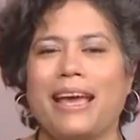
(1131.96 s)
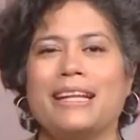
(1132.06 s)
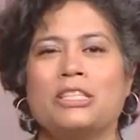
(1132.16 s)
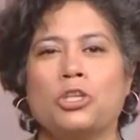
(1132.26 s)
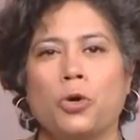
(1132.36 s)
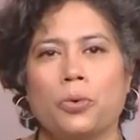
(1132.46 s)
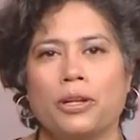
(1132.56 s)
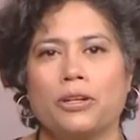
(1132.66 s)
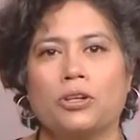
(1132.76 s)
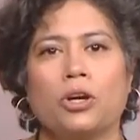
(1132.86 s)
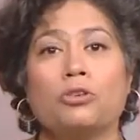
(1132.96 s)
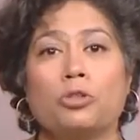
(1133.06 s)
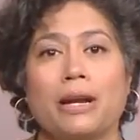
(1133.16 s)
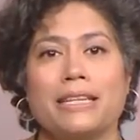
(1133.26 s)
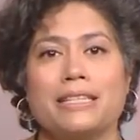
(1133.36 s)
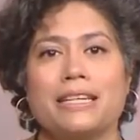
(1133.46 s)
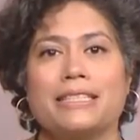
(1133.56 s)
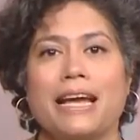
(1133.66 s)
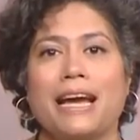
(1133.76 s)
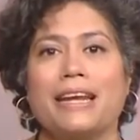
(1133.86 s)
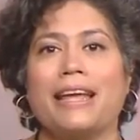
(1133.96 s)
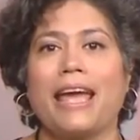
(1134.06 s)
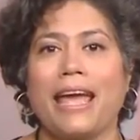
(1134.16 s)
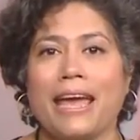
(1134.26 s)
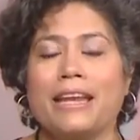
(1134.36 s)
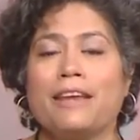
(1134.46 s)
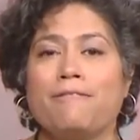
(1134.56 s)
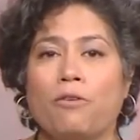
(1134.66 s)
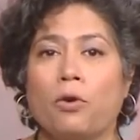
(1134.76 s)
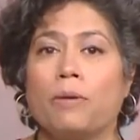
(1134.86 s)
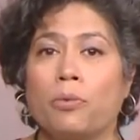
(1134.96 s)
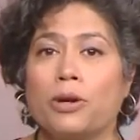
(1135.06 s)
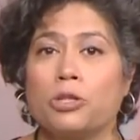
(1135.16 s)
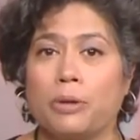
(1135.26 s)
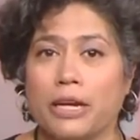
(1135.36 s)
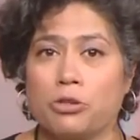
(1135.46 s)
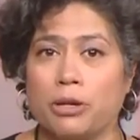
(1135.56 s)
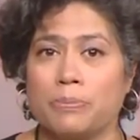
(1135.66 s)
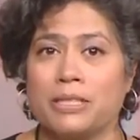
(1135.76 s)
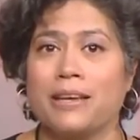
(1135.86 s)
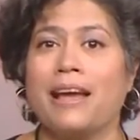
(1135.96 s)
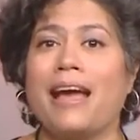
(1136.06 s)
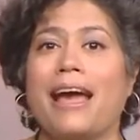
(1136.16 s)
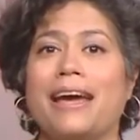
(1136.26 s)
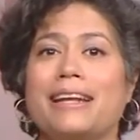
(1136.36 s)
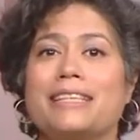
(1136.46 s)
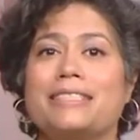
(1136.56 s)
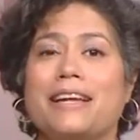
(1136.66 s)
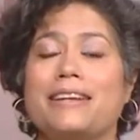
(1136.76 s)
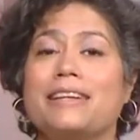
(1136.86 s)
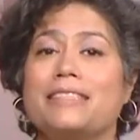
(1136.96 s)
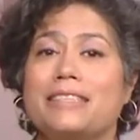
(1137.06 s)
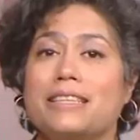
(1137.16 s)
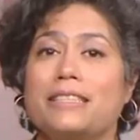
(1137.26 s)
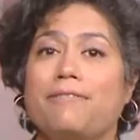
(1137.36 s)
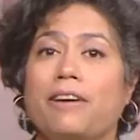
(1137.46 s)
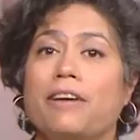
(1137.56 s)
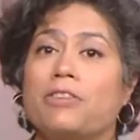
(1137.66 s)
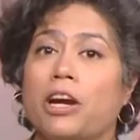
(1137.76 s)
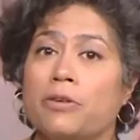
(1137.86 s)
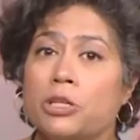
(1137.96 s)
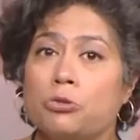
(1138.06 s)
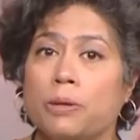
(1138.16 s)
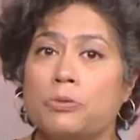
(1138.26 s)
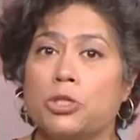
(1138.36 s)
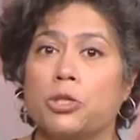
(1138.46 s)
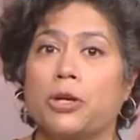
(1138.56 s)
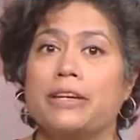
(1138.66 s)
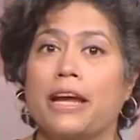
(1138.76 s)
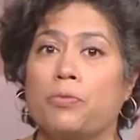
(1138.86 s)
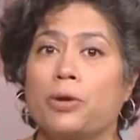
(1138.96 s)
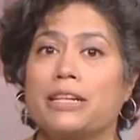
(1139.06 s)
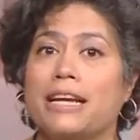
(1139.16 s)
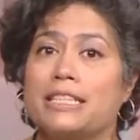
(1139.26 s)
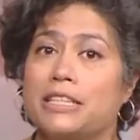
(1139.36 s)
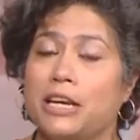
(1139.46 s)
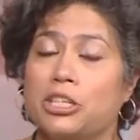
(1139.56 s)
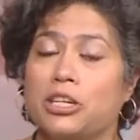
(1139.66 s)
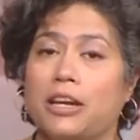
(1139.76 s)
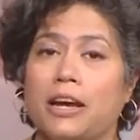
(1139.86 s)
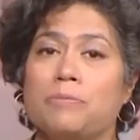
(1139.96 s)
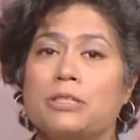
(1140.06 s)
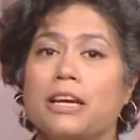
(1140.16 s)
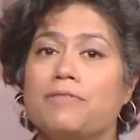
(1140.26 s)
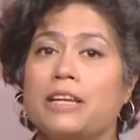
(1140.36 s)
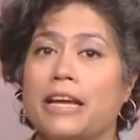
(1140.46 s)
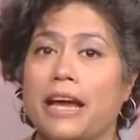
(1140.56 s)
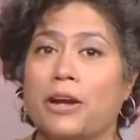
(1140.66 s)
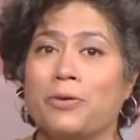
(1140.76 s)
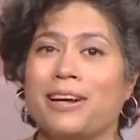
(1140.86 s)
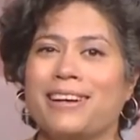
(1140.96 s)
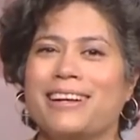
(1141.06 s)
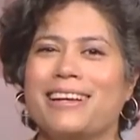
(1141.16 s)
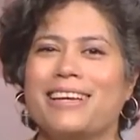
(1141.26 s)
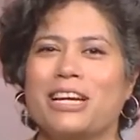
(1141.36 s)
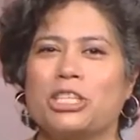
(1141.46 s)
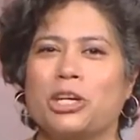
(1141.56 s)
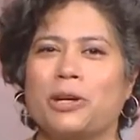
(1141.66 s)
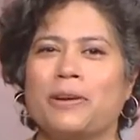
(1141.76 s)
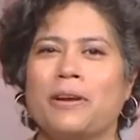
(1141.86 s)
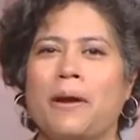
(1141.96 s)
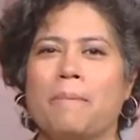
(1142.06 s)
In total, GO Transit is adding 84 more train trips and extending 65 current trips to their network destination hubs of Niagara, Kitchener,